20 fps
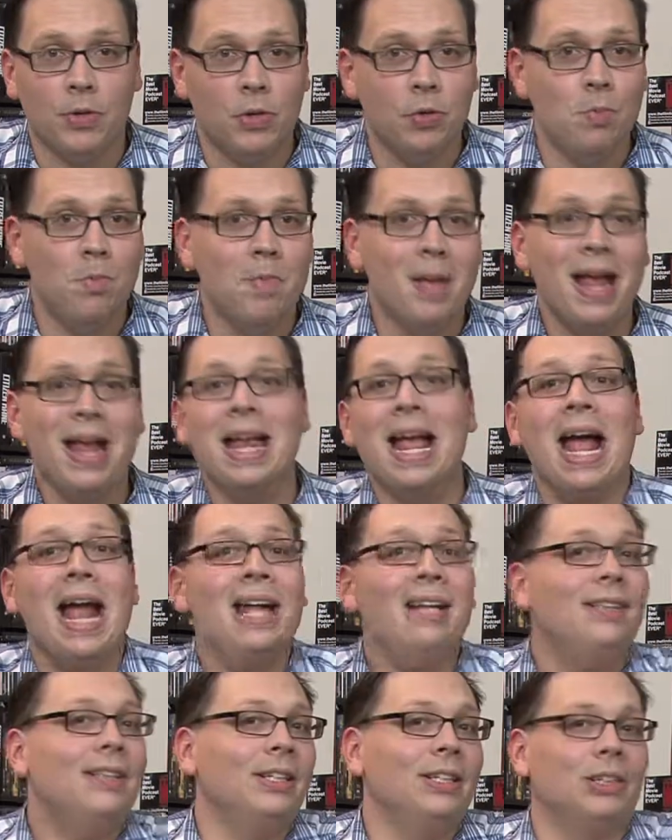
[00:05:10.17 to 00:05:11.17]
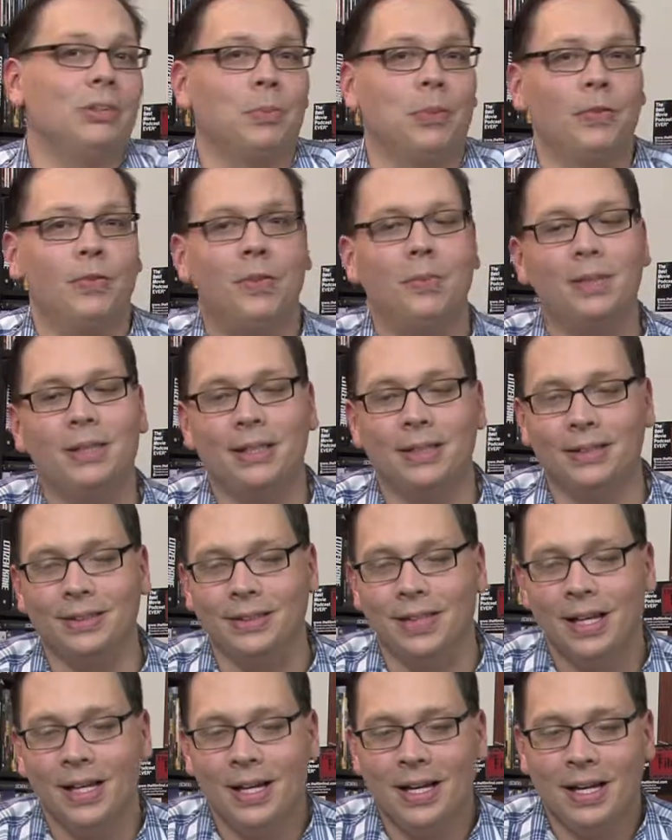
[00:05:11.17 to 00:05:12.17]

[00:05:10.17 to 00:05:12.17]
you may hate this movie because